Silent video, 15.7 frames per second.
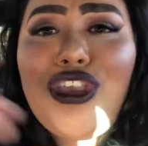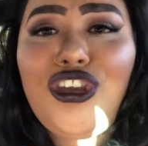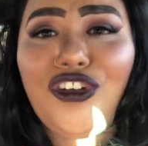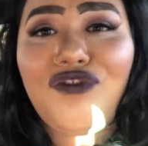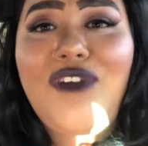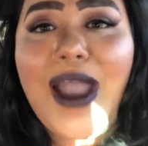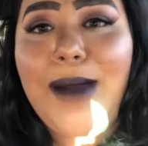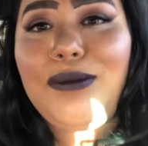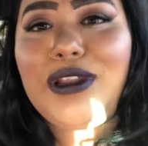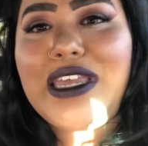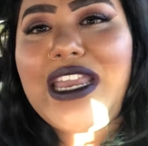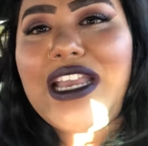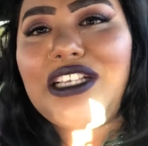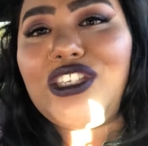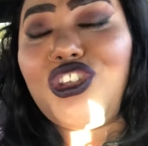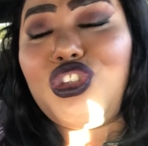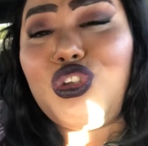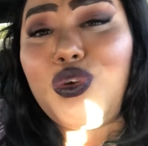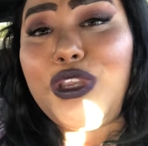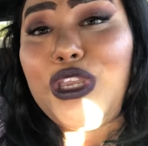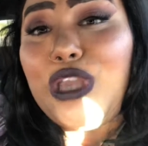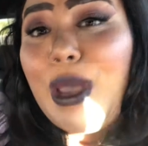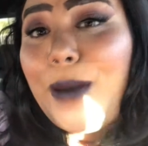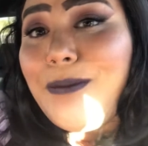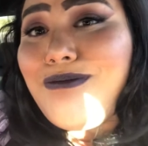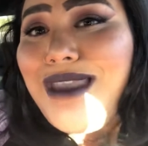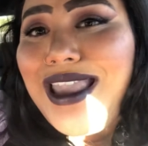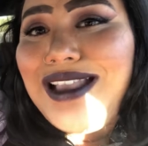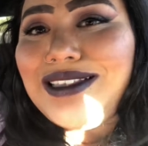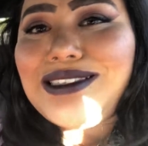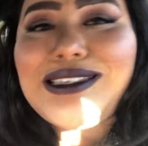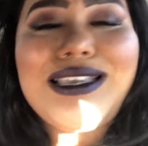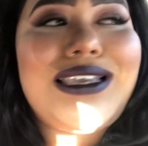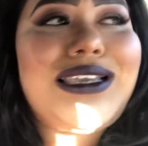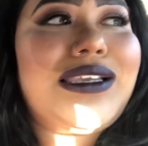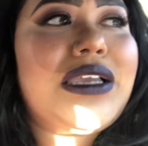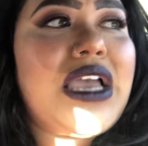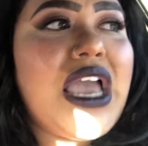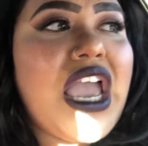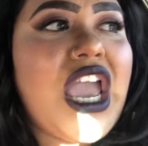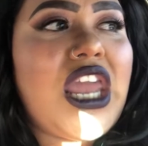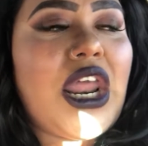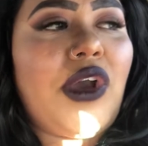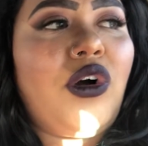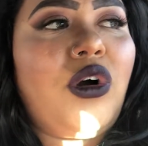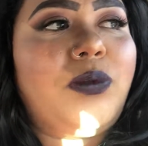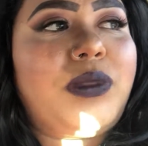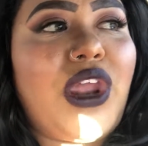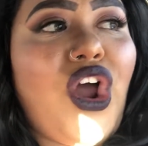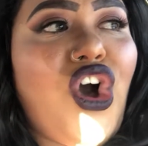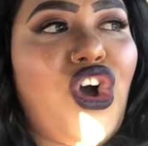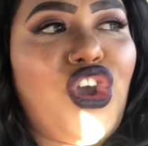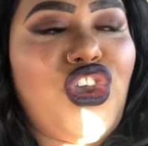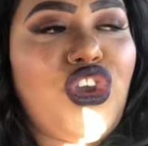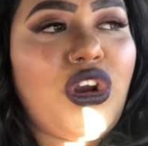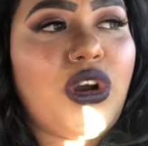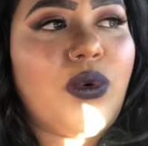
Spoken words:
Your family is doing amazing, and I hope that all